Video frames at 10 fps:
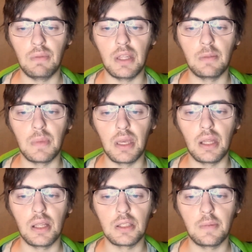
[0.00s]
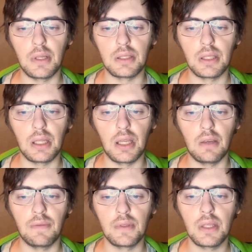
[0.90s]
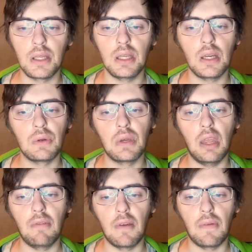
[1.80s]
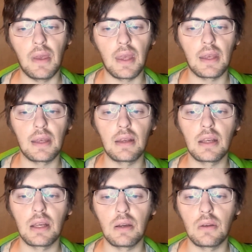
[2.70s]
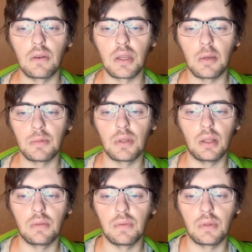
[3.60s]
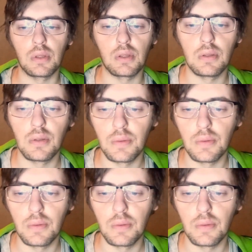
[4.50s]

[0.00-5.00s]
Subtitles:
I'm not making let's plays, then I found out out reviewing other games won't work.